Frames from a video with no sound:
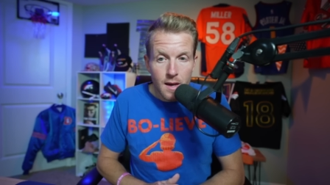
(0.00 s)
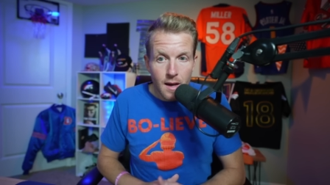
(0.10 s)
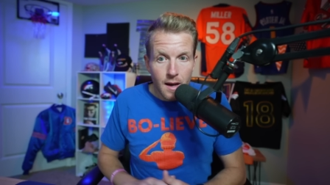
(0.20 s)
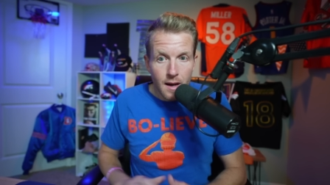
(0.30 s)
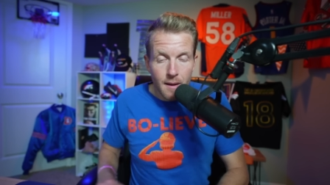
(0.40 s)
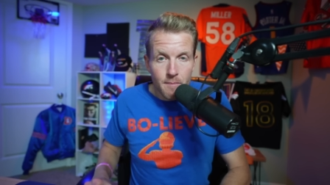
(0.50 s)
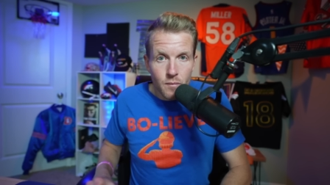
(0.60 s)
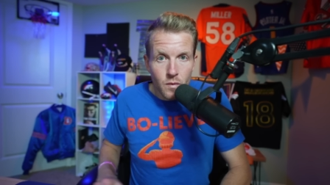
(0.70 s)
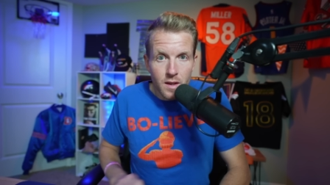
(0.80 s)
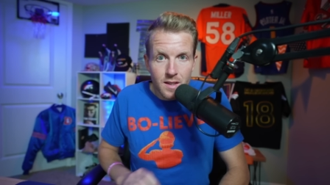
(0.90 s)
Um,
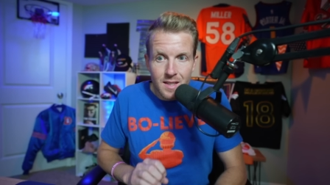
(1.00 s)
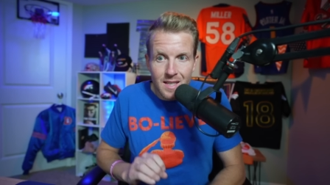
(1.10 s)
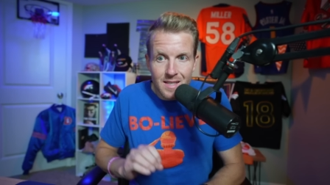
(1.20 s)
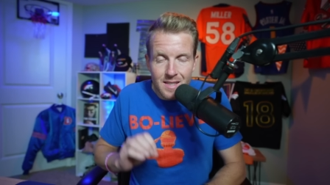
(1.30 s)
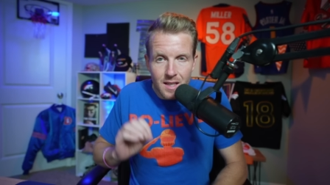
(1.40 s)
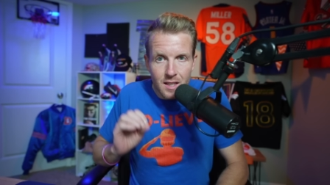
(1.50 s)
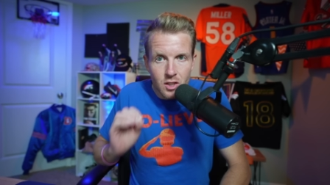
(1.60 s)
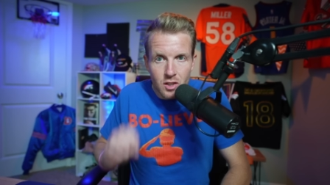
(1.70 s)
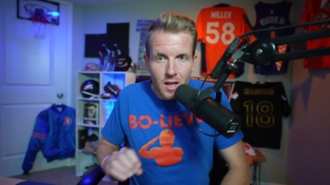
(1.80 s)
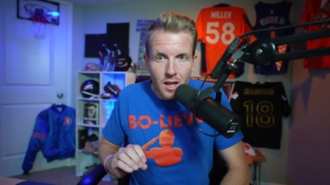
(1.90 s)
this is
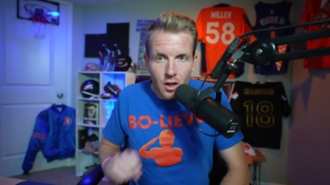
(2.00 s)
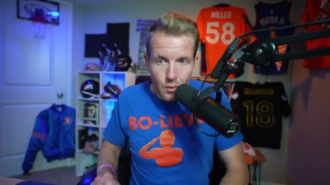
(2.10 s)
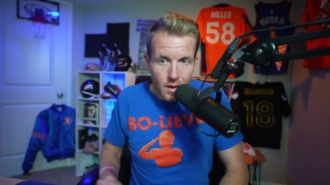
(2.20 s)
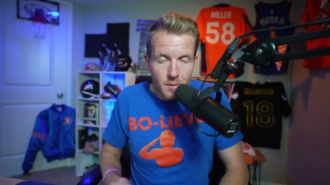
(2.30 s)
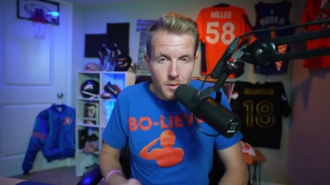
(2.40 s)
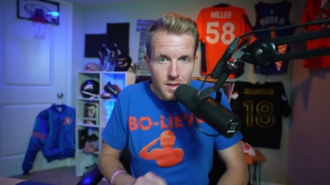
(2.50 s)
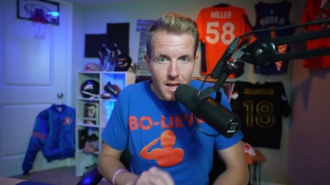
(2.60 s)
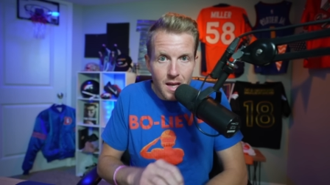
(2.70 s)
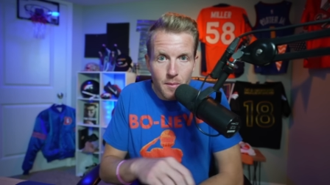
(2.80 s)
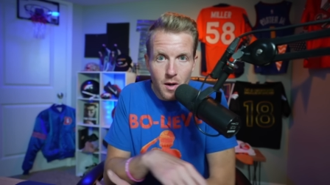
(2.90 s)
just an incredible
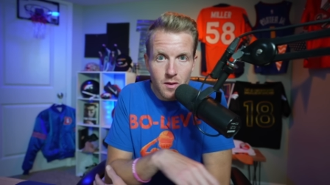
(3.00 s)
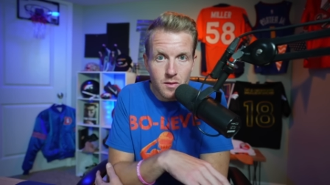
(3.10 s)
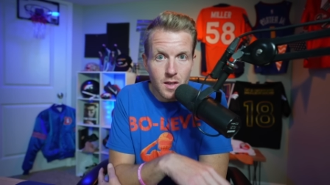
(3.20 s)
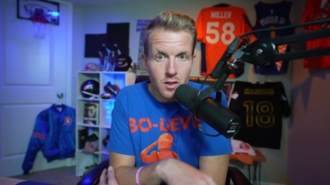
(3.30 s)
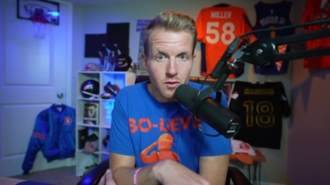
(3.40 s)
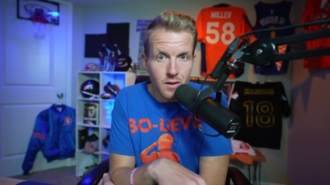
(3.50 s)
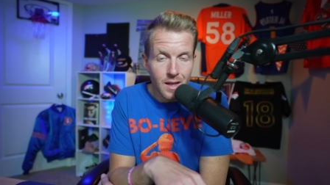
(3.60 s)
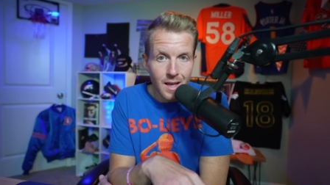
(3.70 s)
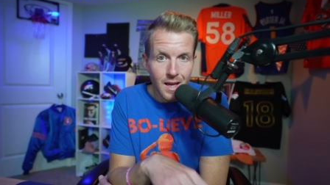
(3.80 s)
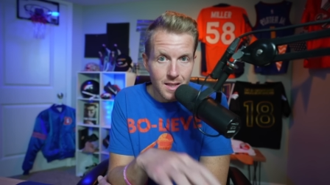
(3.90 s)
day in Broncos country.
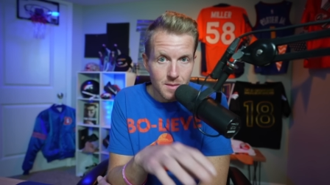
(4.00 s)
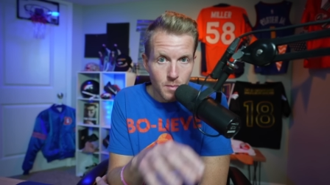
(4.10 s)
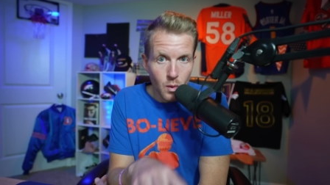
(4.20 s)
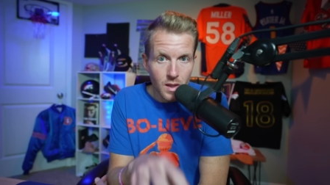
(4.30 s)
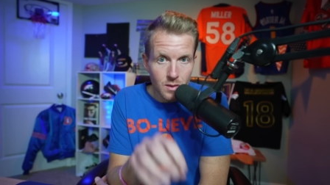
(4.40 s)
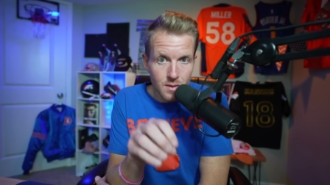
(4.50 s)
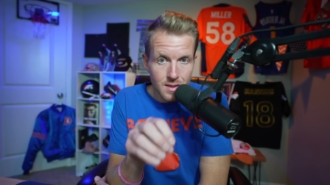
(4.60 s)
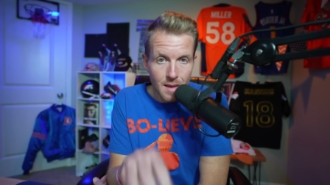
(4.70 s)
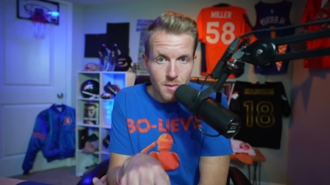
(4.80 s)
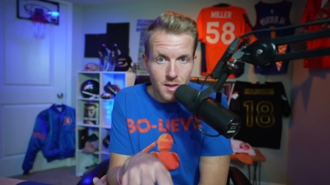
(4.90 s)
Again, as Bo Nix was
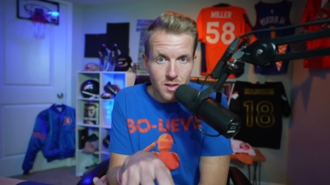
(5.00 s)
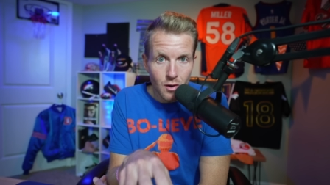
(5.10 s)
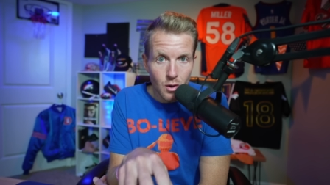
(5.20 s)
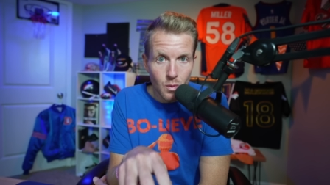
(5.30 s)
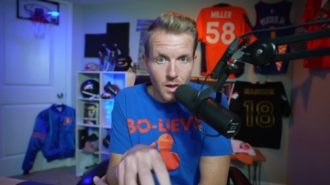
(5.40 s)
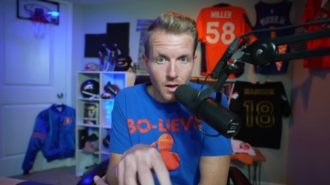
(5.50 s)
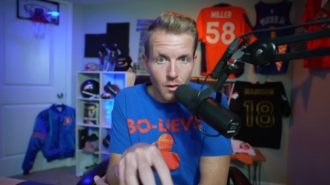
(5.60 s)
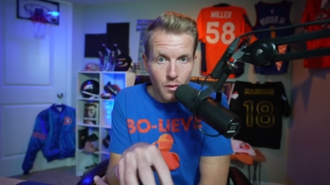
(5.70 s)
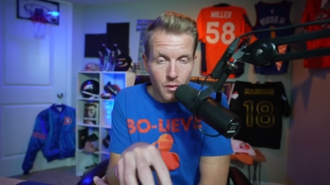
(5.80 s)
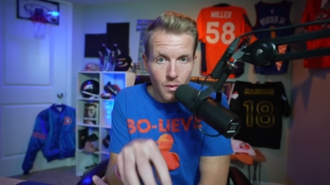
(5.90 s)
named the starter, we're going to
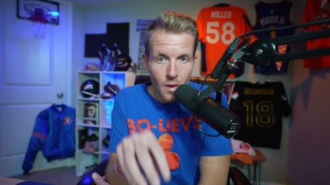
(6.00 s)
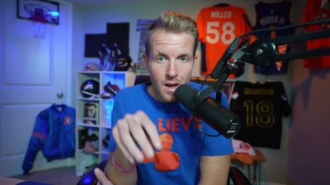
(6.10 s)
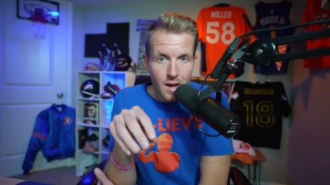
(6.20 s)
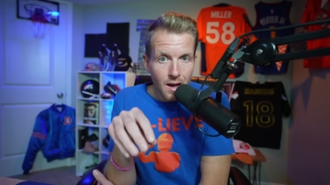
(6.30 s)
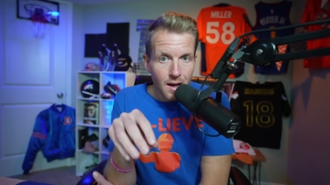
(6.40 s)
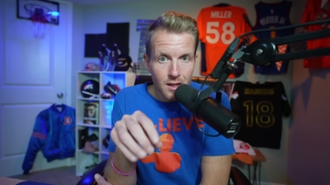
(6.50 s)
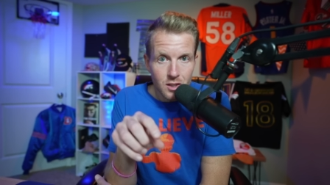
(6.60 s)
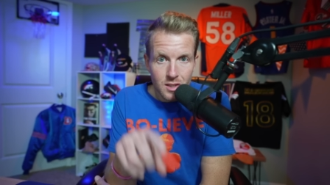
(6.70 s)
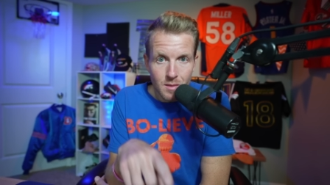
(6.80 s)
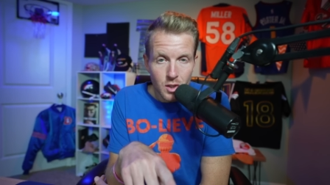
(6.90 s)
go through uh,
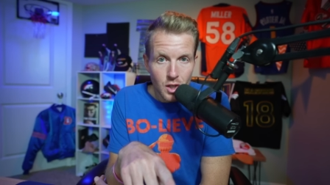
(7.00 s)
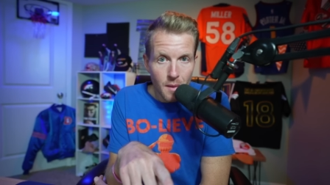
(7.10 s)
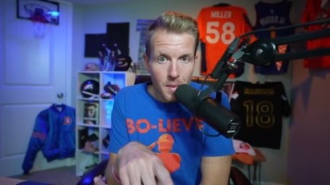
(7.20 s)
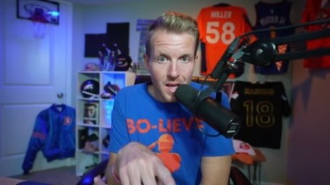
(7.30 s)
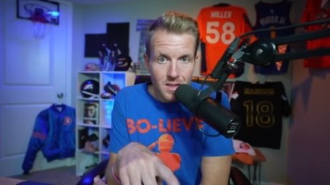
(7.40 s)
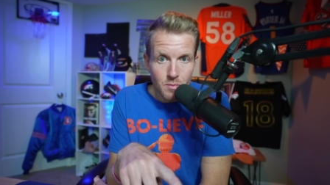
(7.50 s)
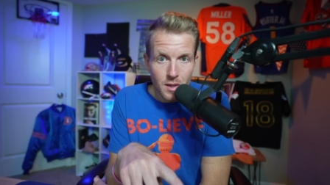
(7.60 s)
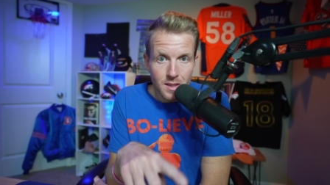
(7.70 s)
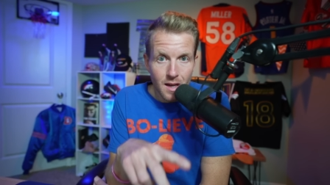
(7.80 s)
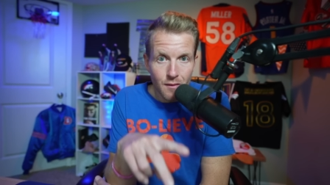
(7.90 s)
just some of Sean Payton's
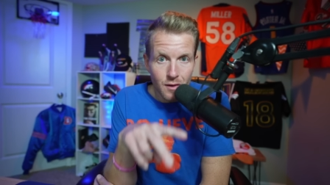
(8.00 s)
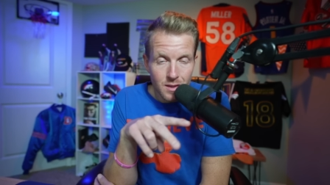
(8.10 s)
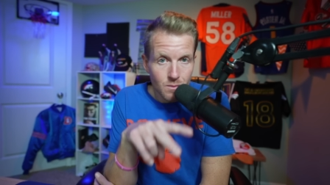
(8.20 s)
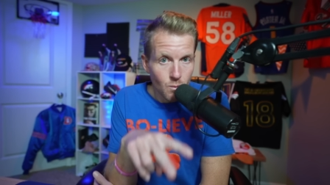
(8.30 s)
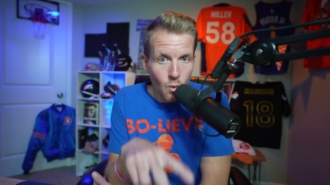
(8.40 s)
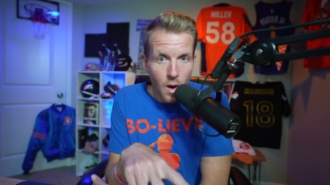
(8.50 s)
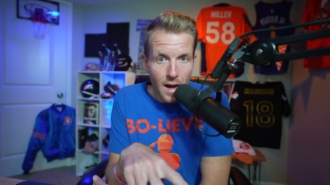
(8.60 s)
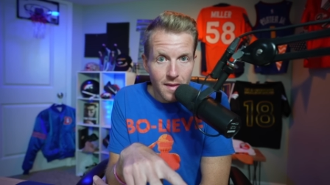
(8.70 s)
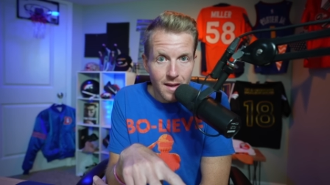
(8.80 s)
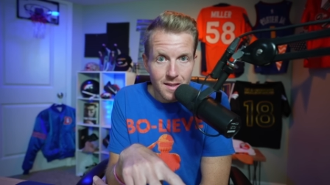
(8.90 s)
press conference,
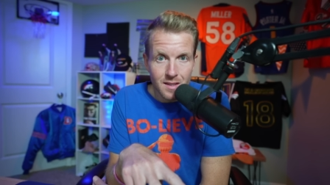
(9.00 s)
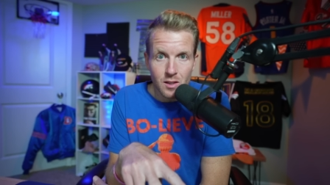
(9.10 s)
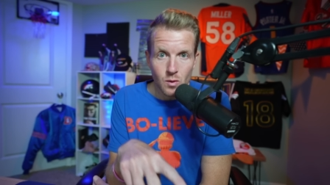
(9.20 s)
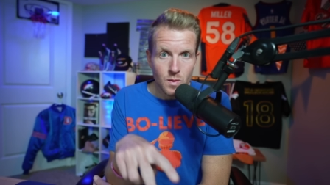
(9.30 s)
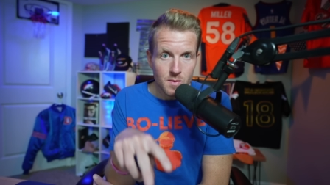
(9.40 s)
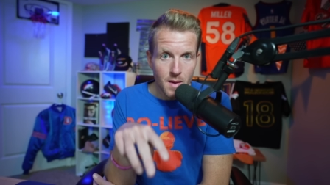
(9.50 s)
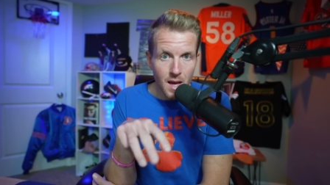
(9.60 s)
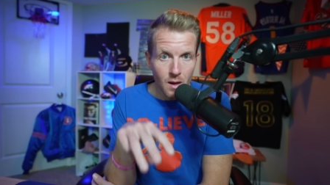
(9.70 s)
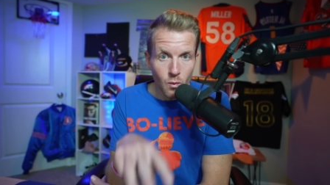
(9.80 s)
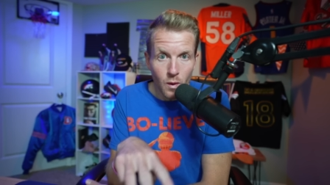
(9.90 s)
why that decision was
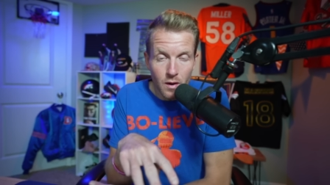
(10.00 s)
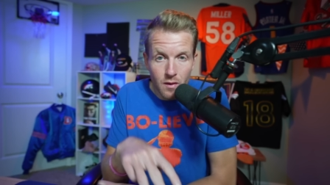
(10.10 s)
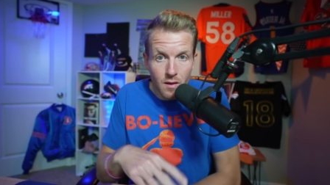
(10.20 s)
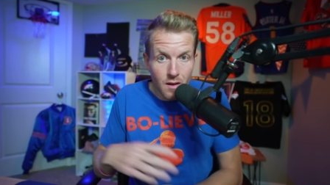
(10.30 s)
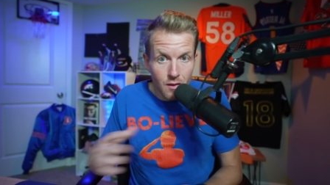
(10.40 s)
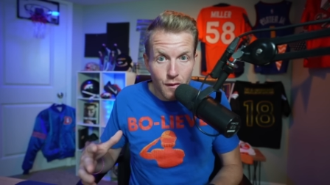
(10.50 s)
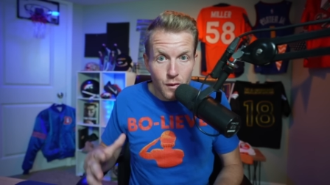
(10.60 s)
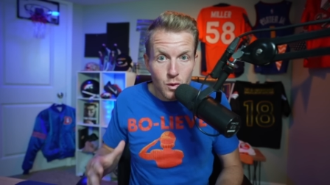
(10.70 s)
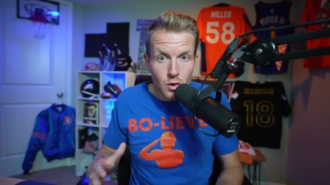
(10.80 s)
made, what are the, the future